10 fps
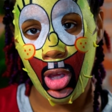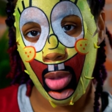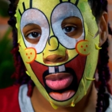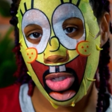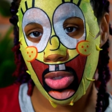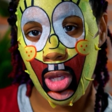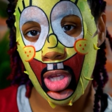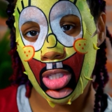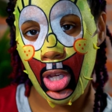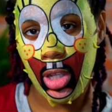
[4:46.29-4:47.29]
I bet you
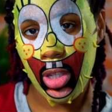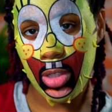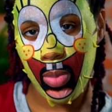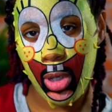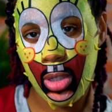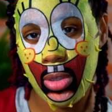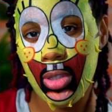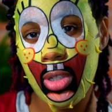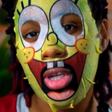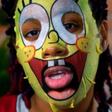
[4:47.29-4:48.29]
can't tell this, but
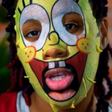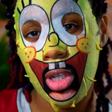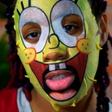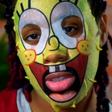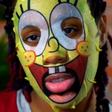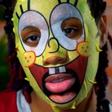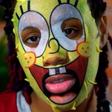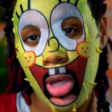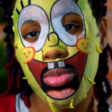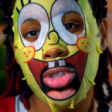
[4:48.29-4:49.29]

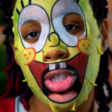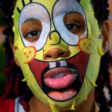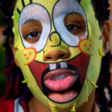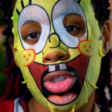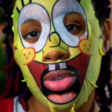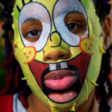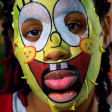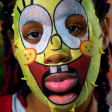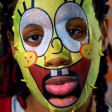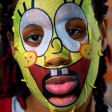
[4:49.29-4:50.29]
I'm single too.
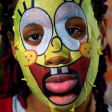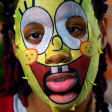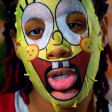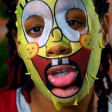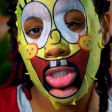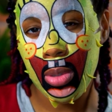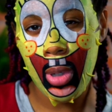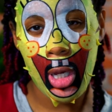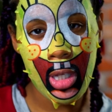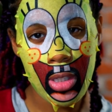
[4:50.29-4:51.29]
Oh, you're
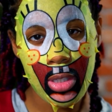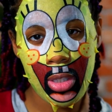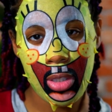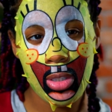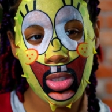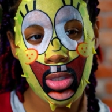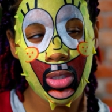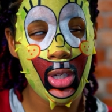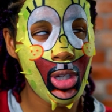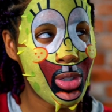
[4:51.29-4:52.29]
surprised?
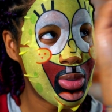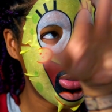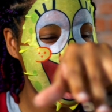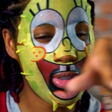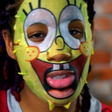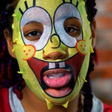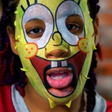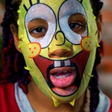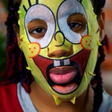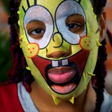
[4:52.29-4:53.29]
Oh,
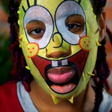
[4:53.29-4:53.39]
stop.